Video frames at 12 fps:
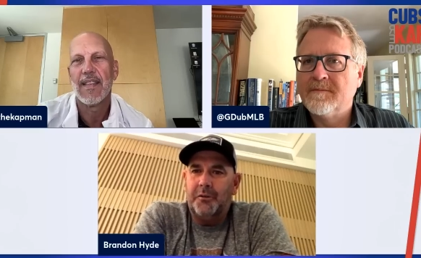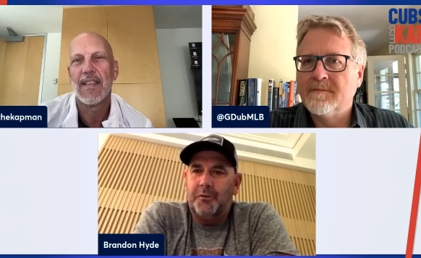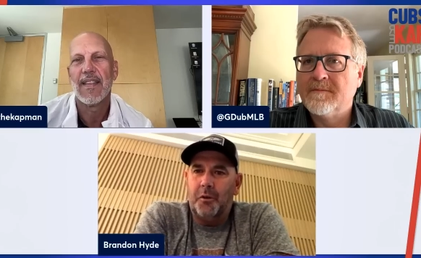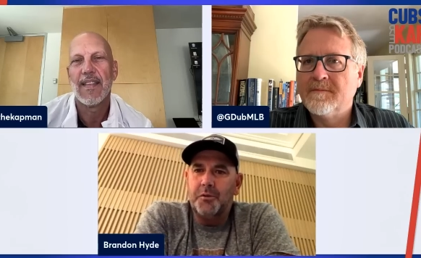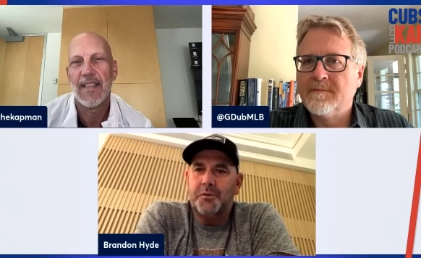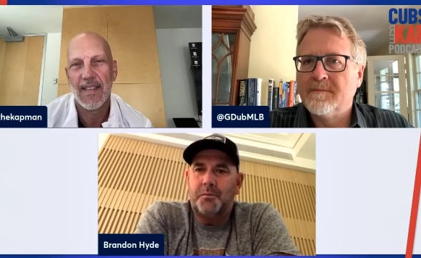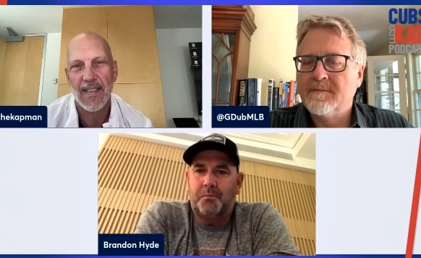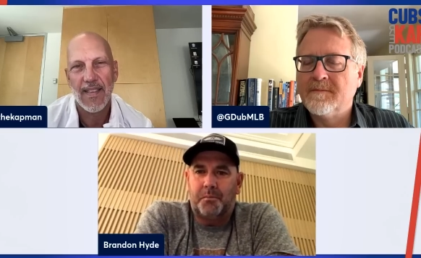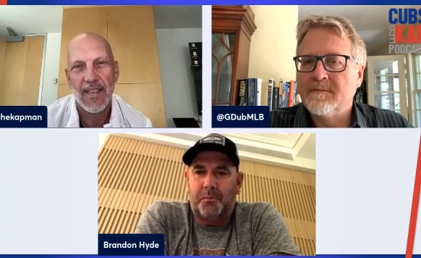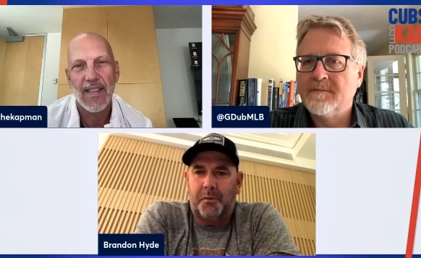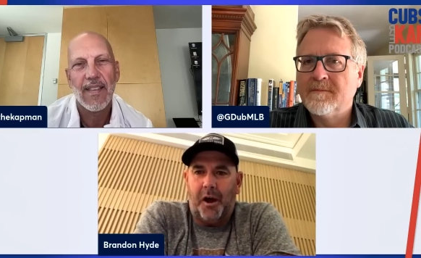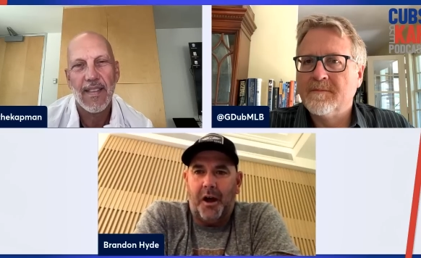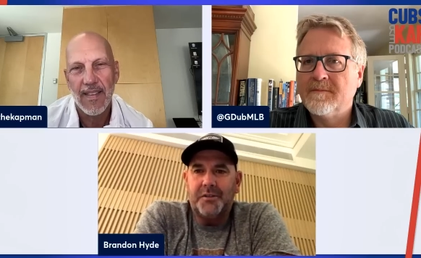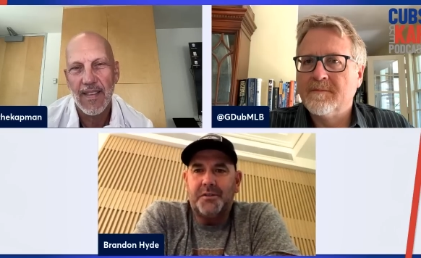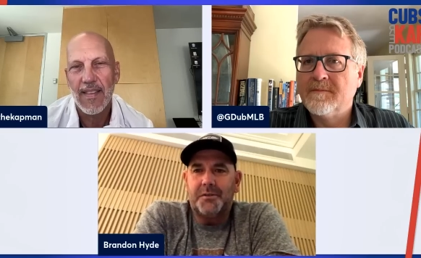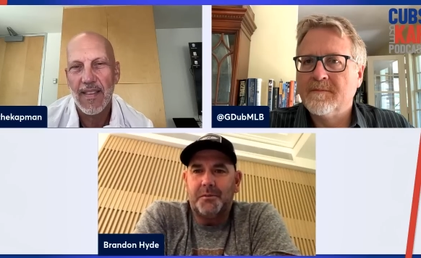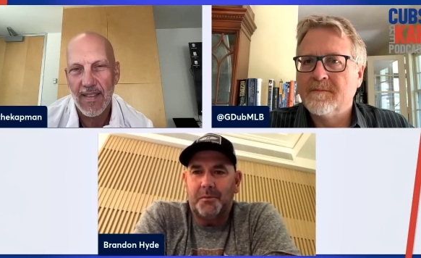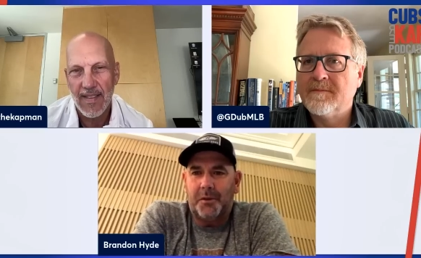Speaker 1: Those
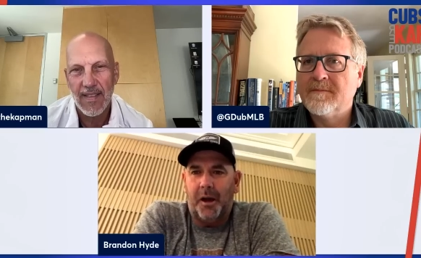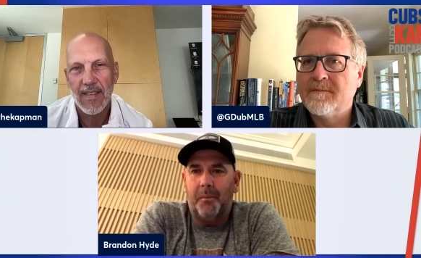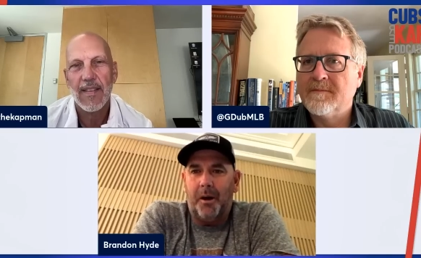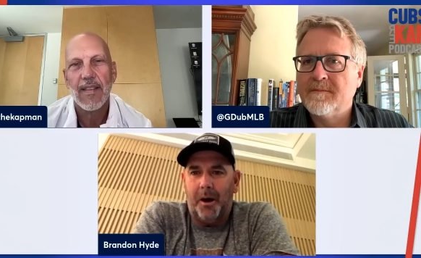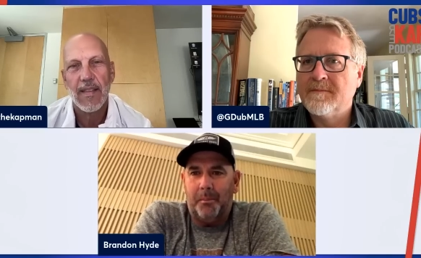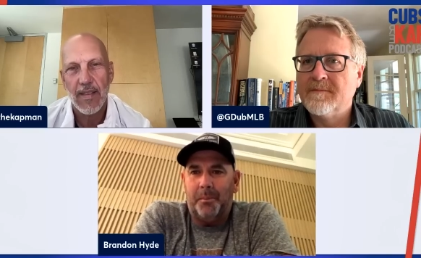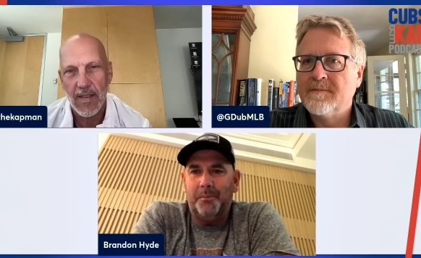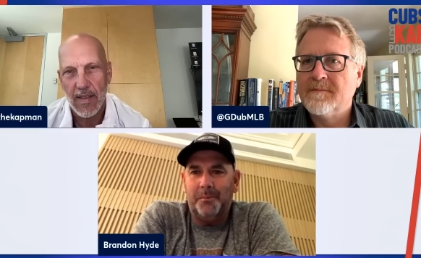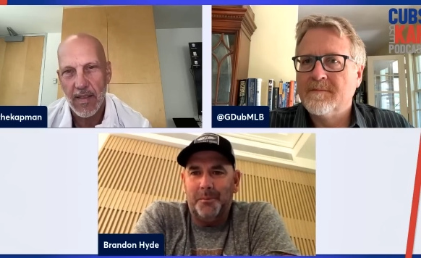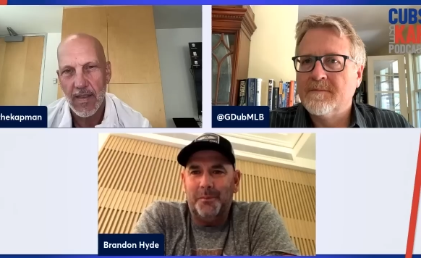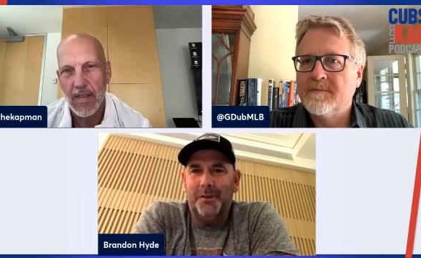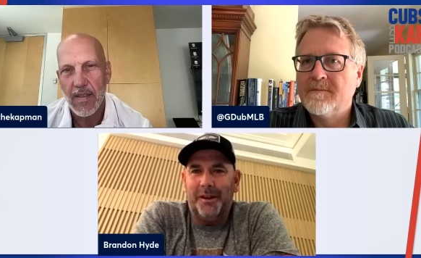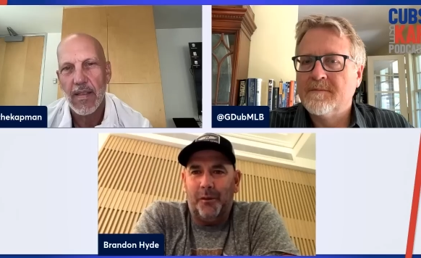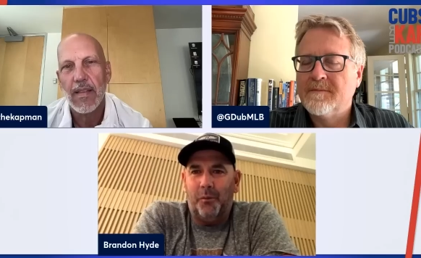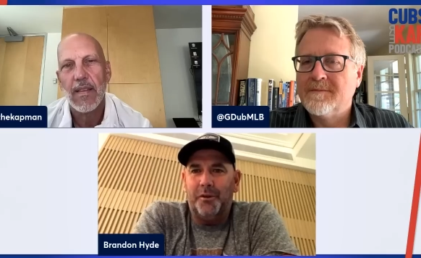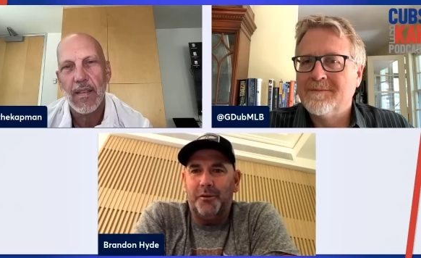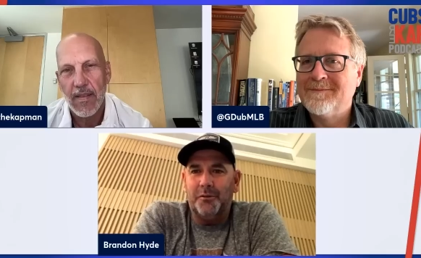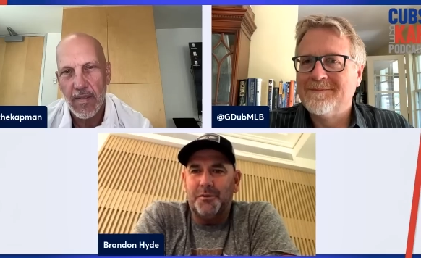thoughts come up, and
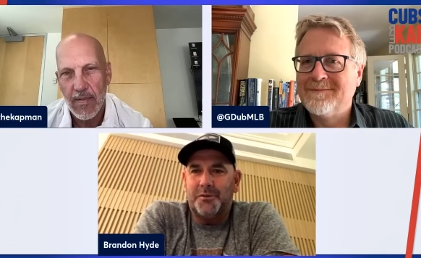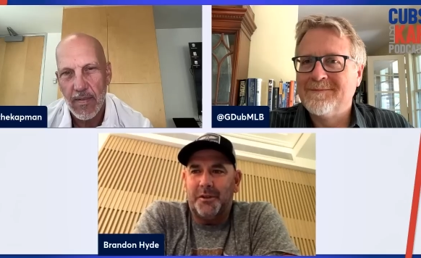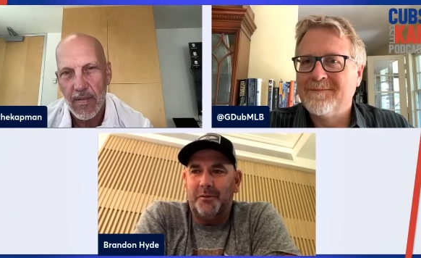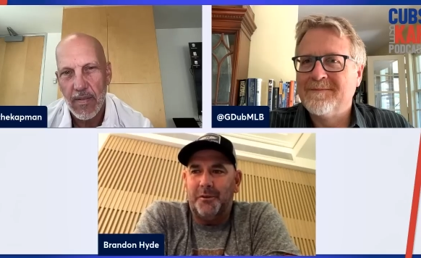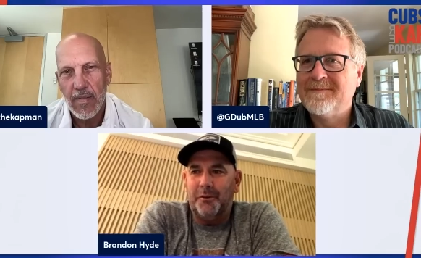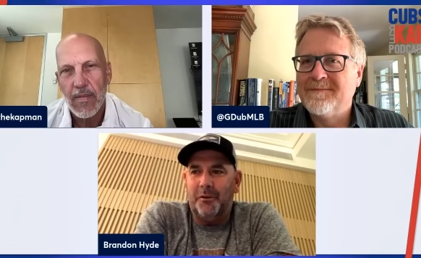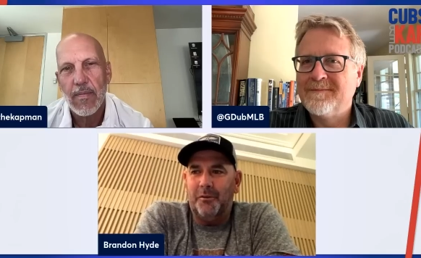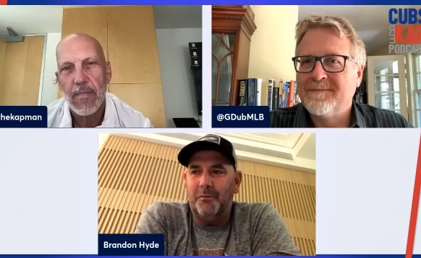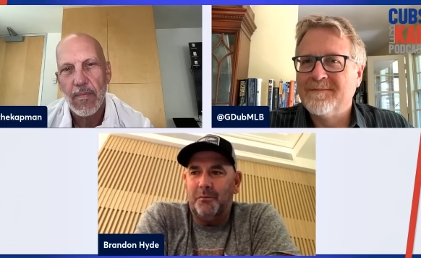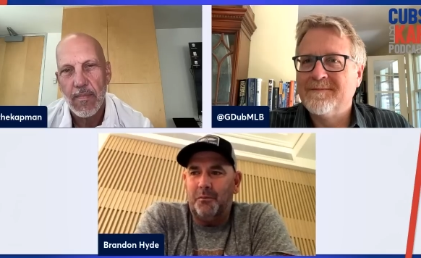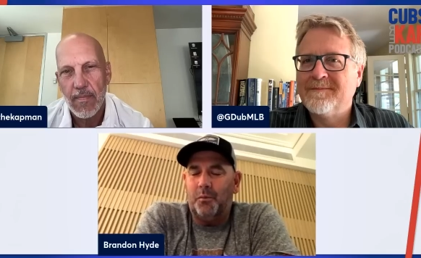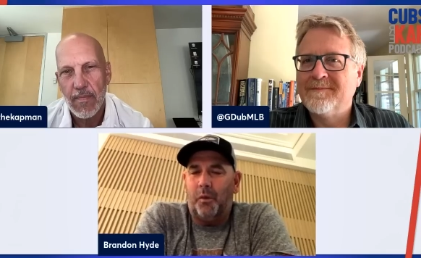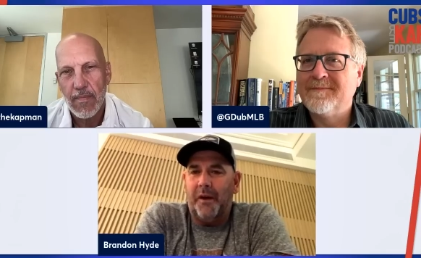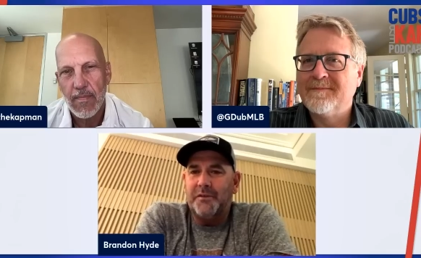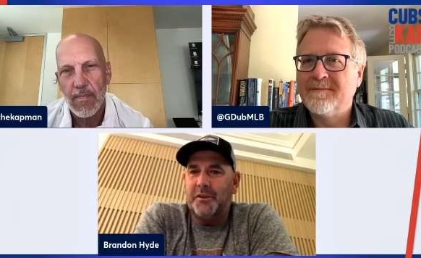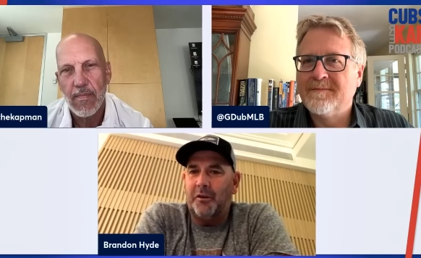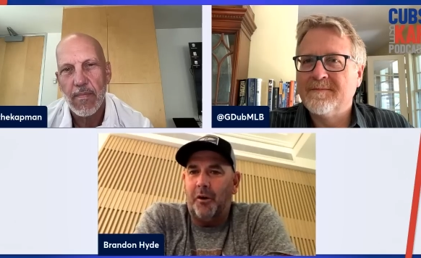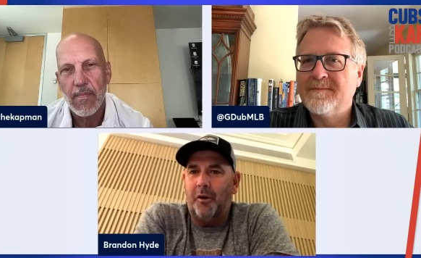when you're sitting, your
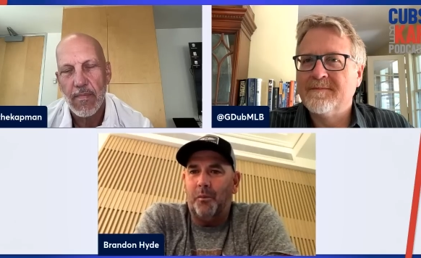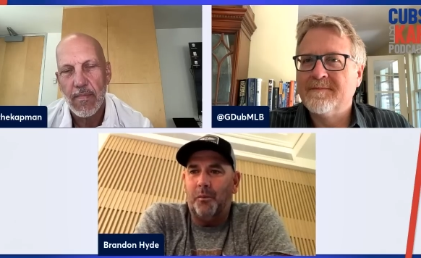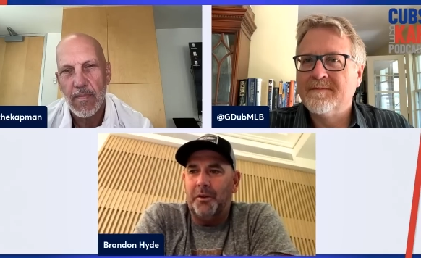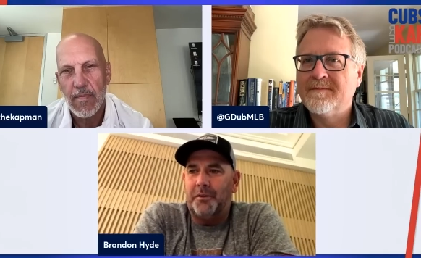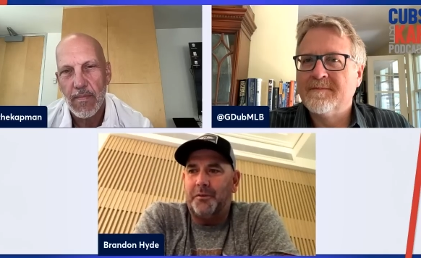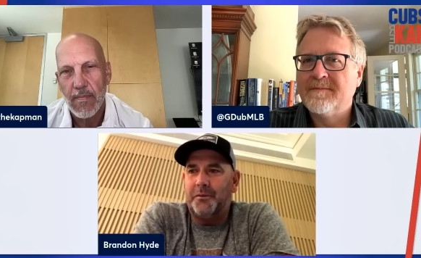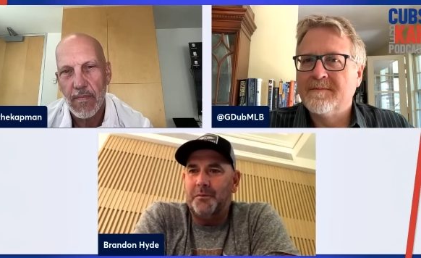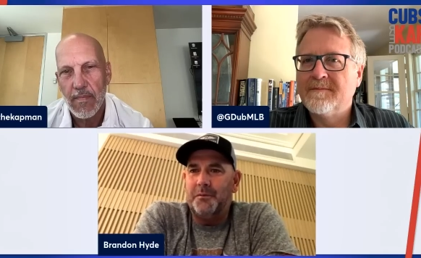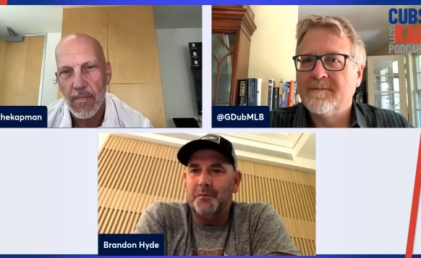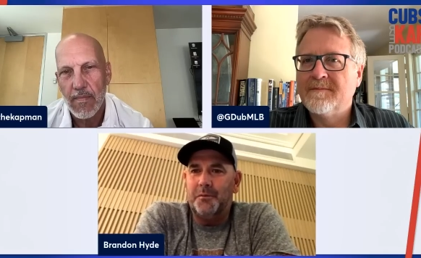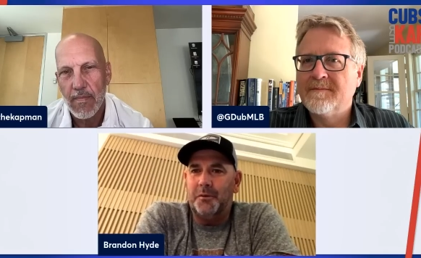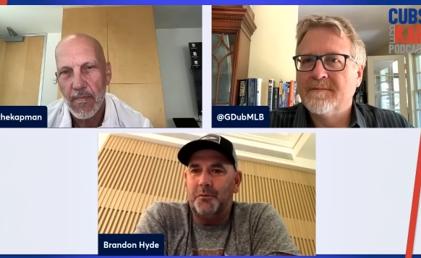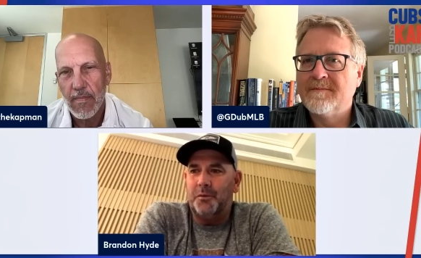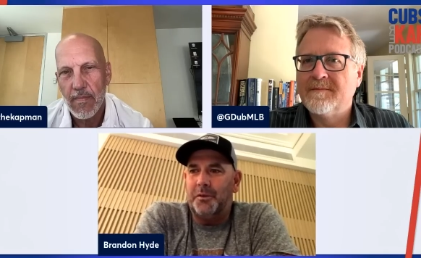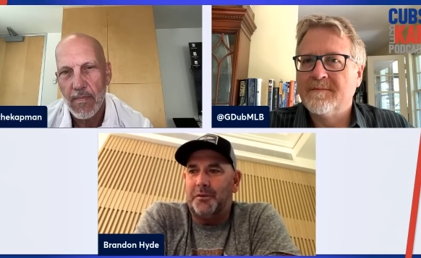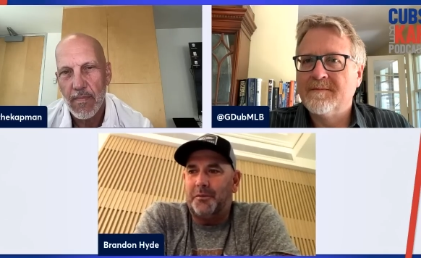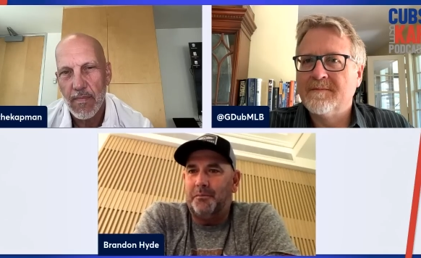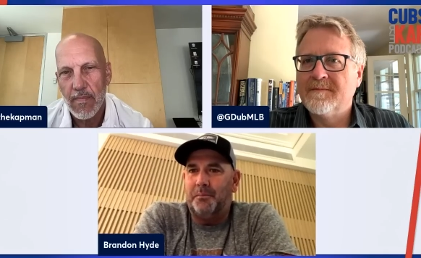wife's at home with
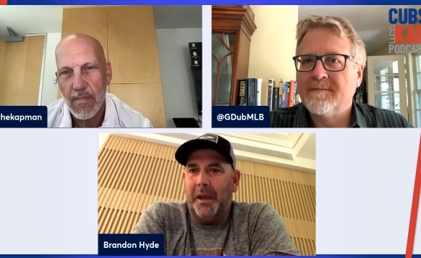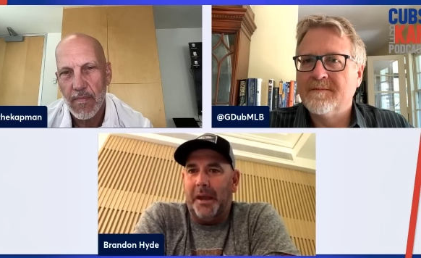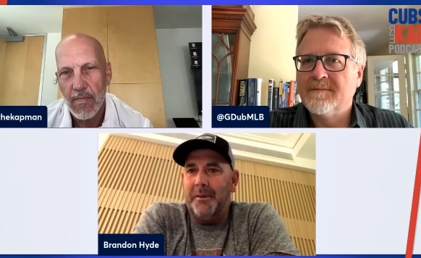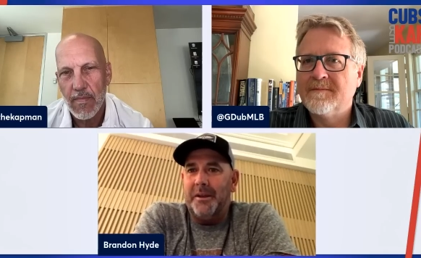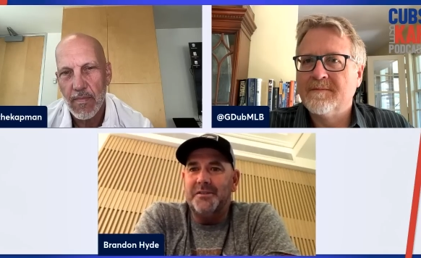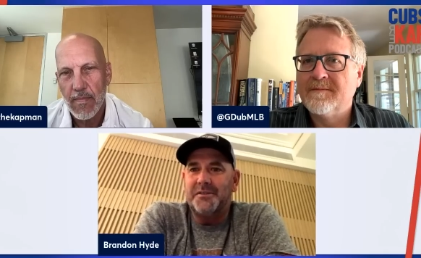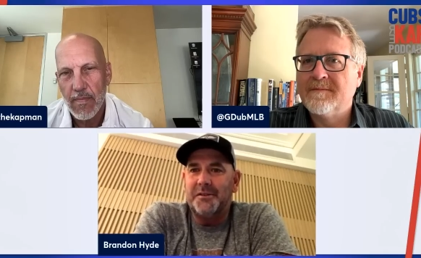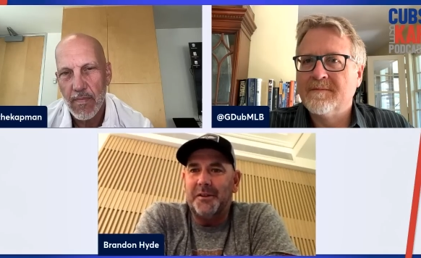with babies,